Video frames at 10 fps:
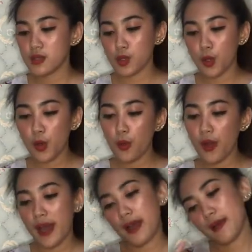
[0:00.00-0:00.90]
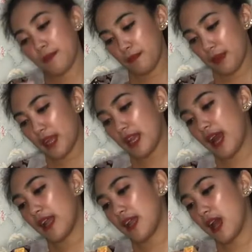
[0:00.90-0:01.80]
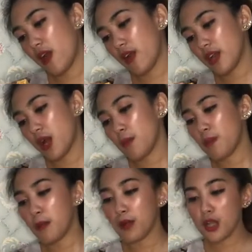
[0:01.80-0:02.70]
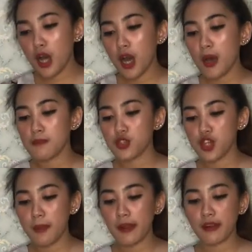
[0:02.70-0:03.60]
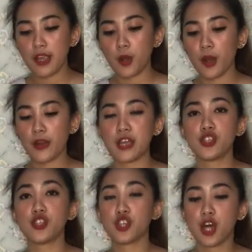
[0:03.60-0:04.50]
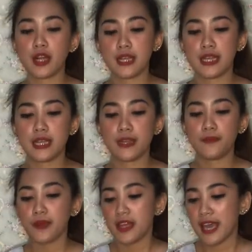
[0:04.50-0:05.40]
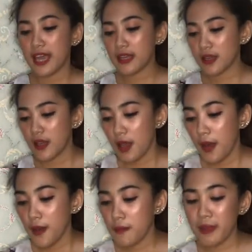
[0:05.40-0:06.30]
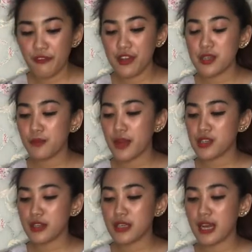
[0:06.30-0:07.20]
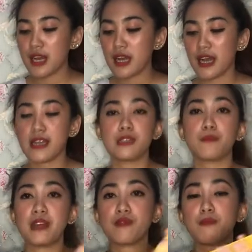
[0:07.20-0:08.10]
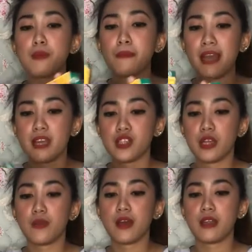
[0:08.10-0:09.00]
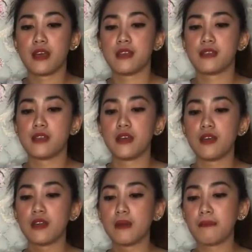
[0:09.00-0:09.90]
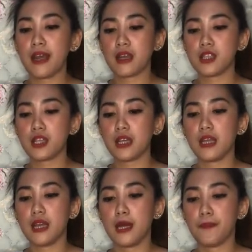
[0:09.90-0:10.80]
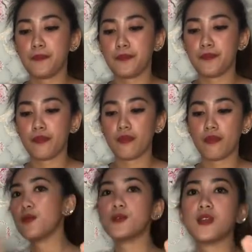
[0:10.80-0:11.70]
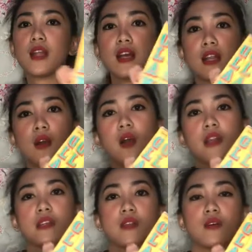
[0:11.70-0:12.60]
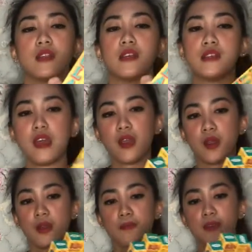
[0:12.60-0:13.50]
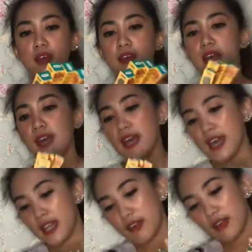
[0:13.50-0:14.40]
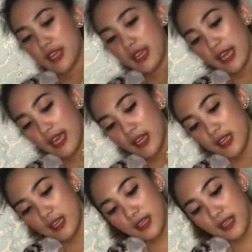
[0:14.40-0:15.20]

So, nadilhan nila ako ng bubblegum, strawberry, orange, chocolate. And my first impression talaga is based from the packaging. Look at this. Ang cute ng packaging nila. Uso talaga ng colors na to this year. And I really like